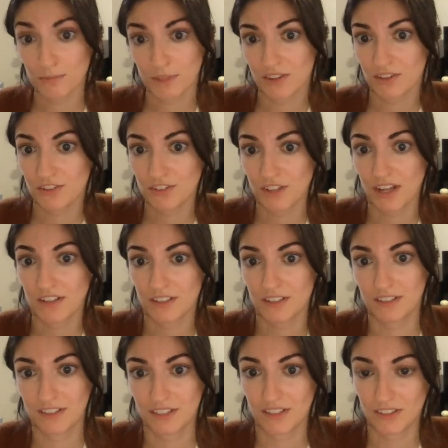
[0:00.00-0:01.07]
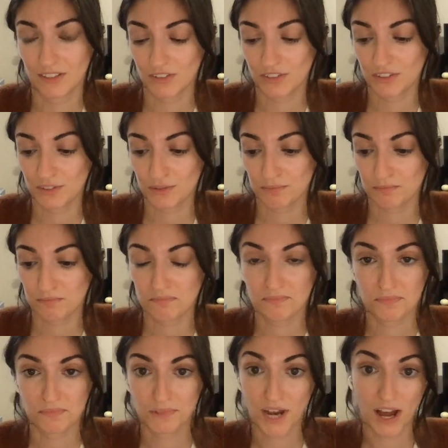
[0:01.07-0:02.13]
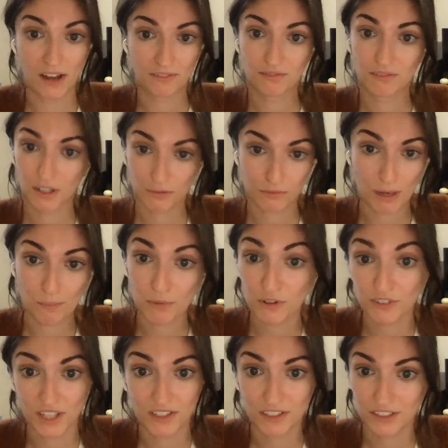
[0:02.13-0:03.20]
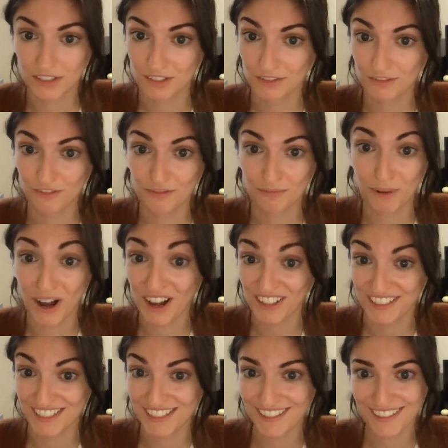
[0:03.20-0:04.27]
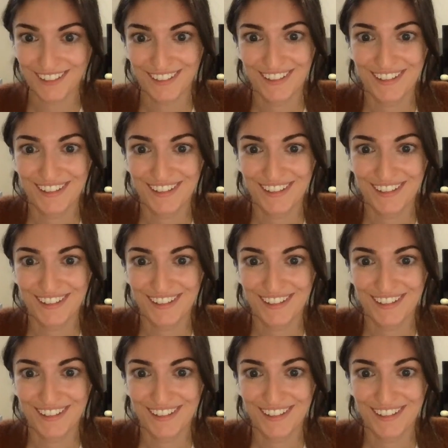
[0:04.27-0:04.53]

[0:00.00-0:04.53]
I mean, the Senate is not a representative body.